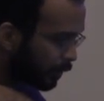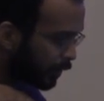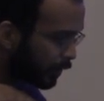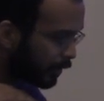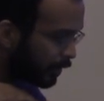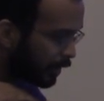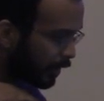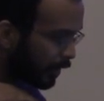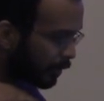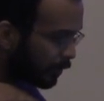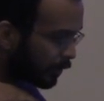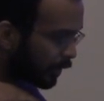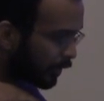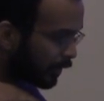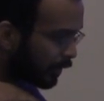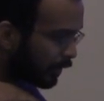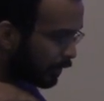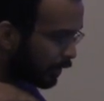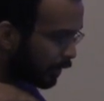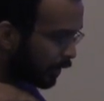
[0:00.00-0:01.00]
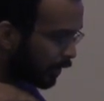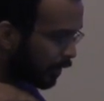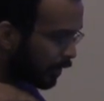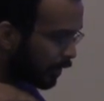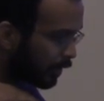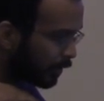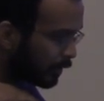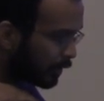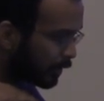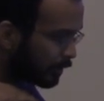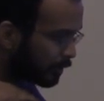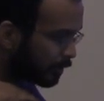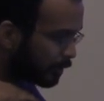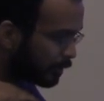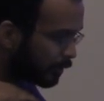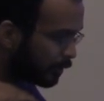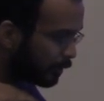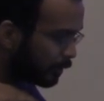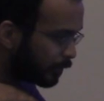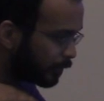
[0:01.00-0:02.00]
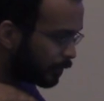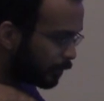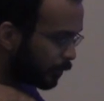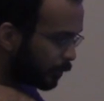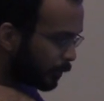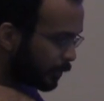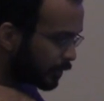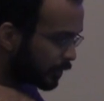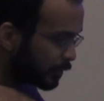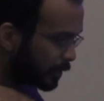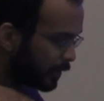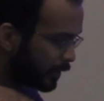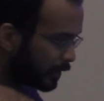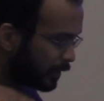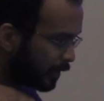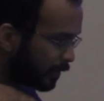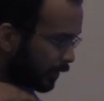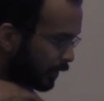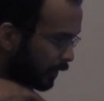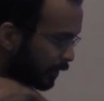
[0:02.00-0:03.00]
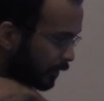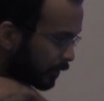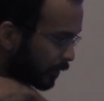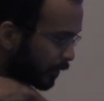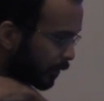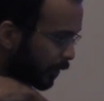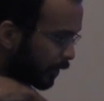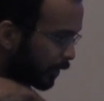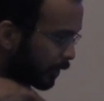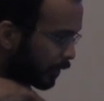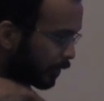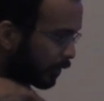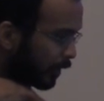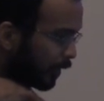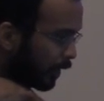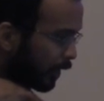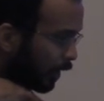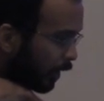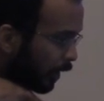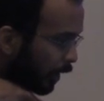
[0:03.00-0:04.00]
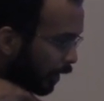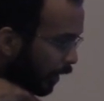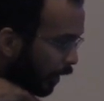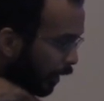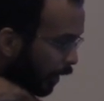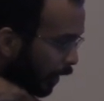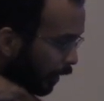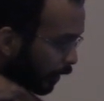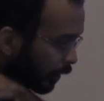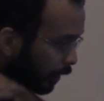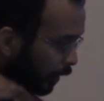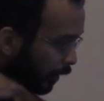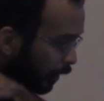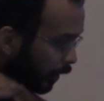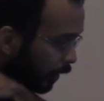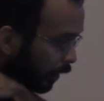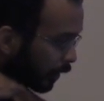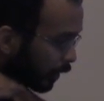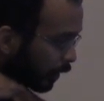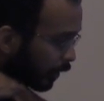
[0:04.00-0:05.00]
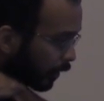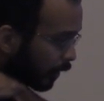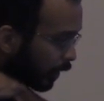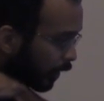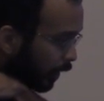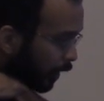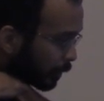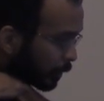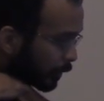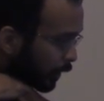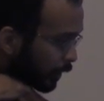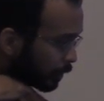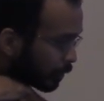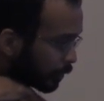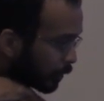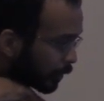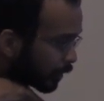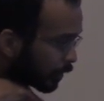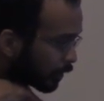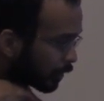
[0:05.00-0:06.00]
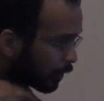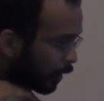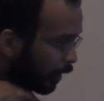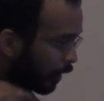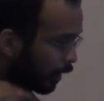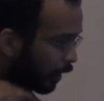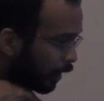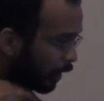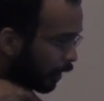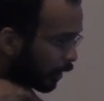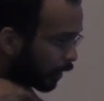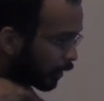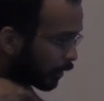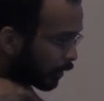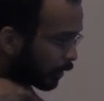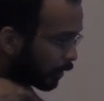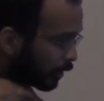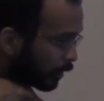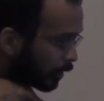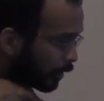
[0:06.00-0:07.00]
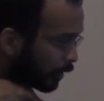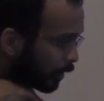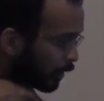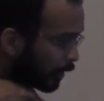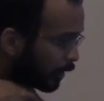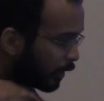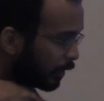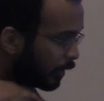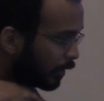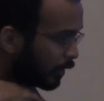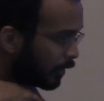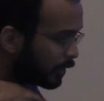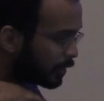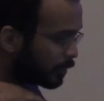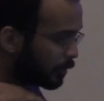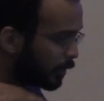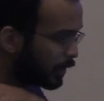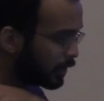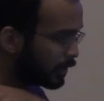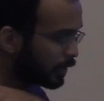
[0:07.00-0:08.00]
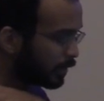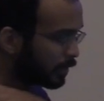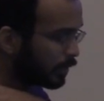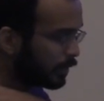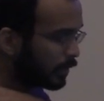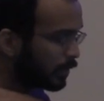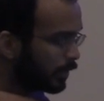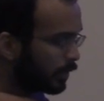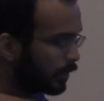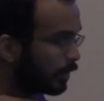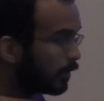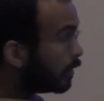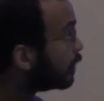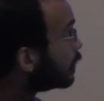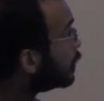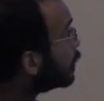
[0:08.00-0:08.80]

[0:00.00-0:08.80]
we could enable it and get all the wheel speeds and everything else we wanted to. Same with gear dashboard. update put long is basically